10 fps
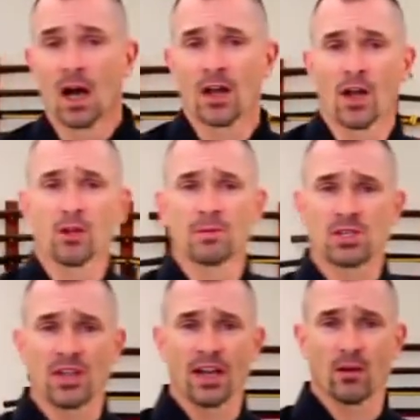Another
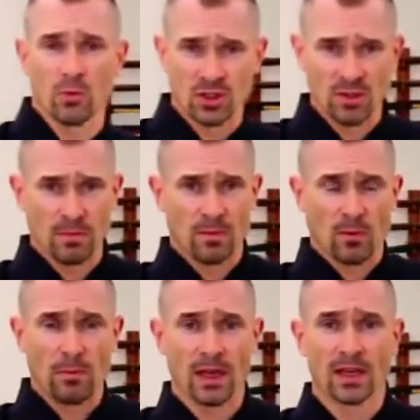mistake we see
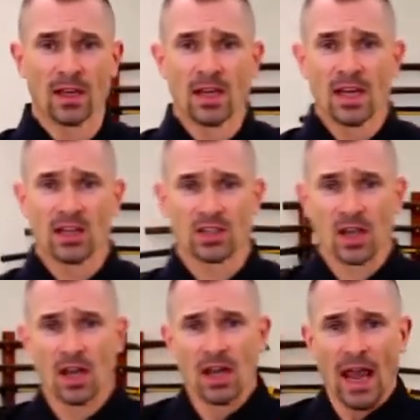people make is
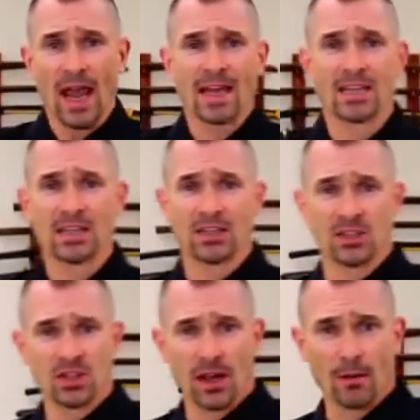handling the
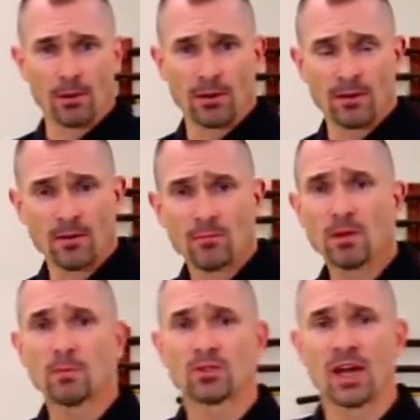scabbard.
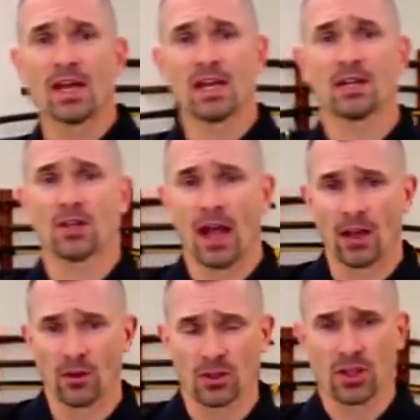People tend not to
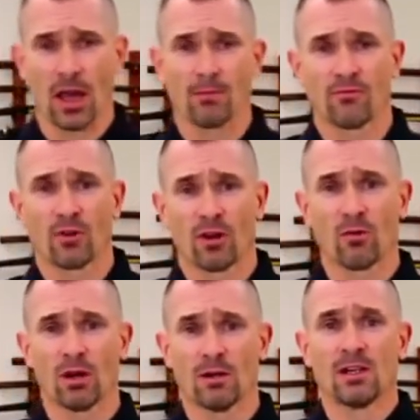handle the scabbard very
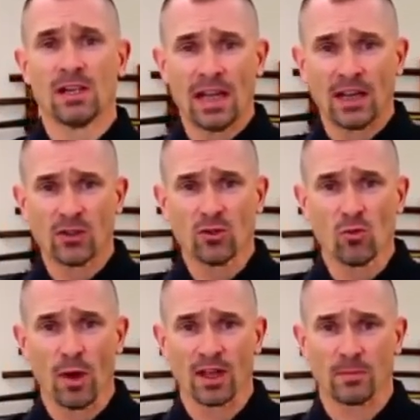well in 2
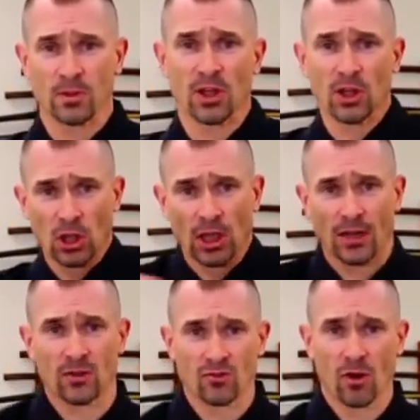ways, particularly
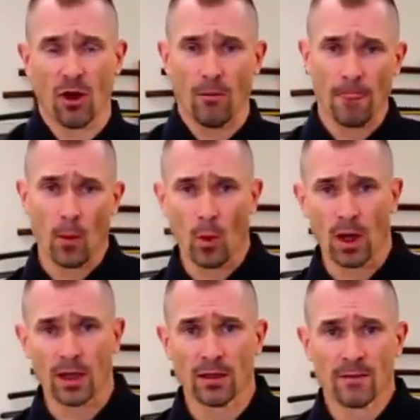on the draw.
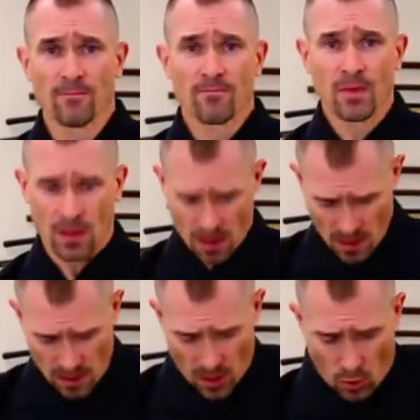1,
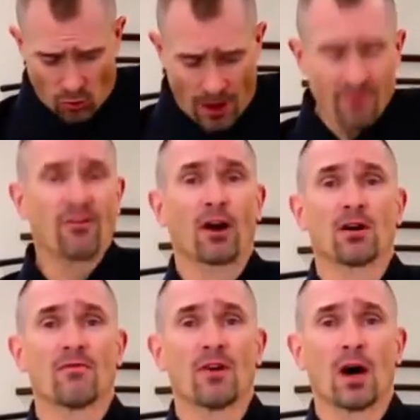they don't grab far
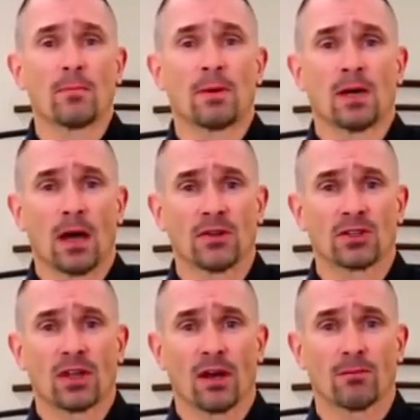enough up on the
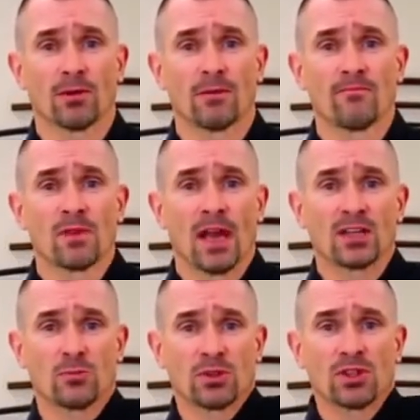scabbard.
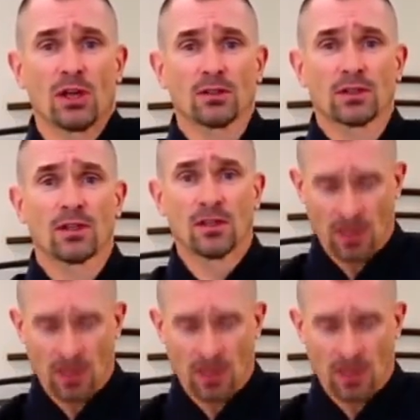As a result,